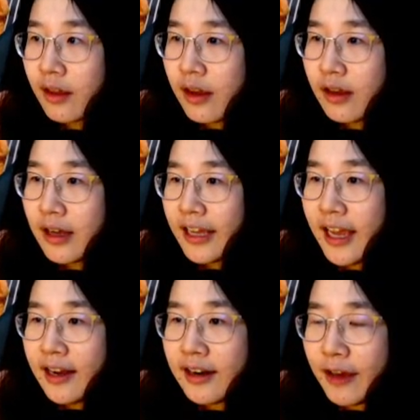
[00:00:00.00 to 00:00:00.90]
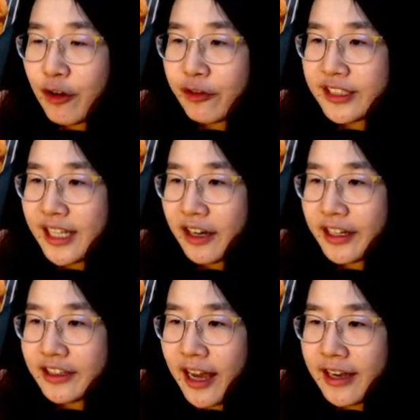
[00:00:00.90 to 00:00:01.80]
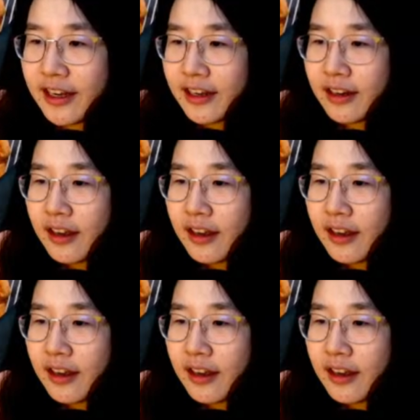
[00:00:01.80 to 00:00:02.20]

Again, like for free slide connector, I need a